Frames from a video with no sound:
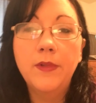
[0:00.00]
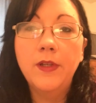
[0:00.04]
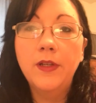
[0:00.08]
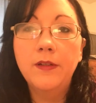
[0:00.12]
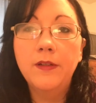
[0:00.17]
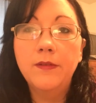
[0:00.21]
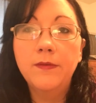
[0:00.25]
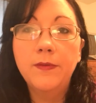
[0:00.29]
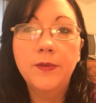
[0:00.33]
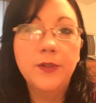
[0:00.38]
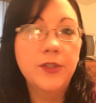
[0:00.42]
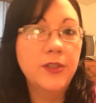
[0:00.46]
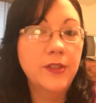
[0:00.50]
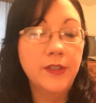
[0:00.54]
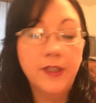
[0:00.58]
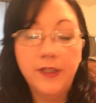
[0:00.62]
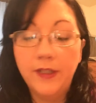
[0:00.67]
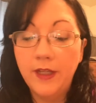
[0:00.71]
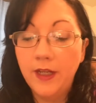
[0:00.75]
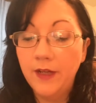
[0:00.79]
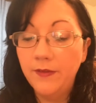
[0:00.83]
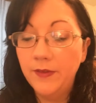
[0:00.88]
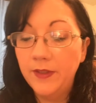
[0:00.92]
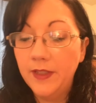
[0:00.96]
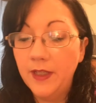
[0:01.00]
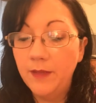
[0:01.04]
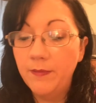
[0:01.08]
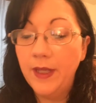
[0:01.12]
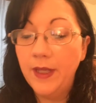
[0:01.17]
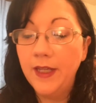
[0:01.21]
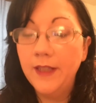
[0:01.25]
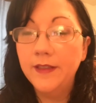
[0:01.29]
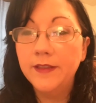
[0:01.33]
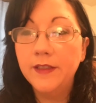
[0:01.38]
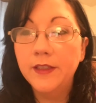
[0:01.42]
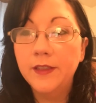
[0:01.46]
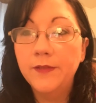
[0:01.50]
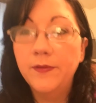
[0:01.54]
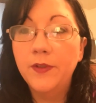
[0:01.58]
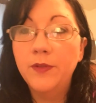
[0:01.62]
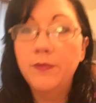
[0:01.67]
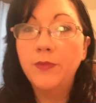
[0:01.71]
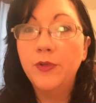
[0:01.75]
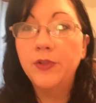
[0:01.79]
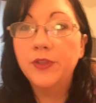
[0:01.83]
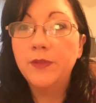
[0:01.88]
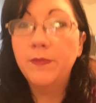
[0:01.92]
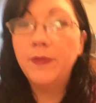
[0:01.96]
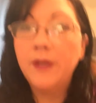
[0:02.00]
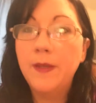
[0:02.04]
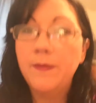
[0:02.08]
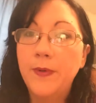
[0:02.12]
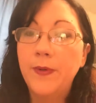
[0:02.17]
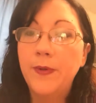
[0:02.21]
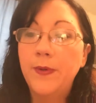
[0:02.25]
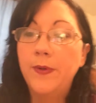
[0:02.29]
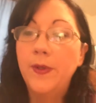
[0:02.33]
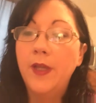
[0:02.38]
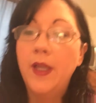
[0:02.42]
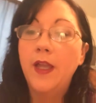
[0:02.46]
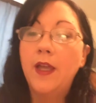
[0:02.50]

unfortunately on an everyday basis for most people.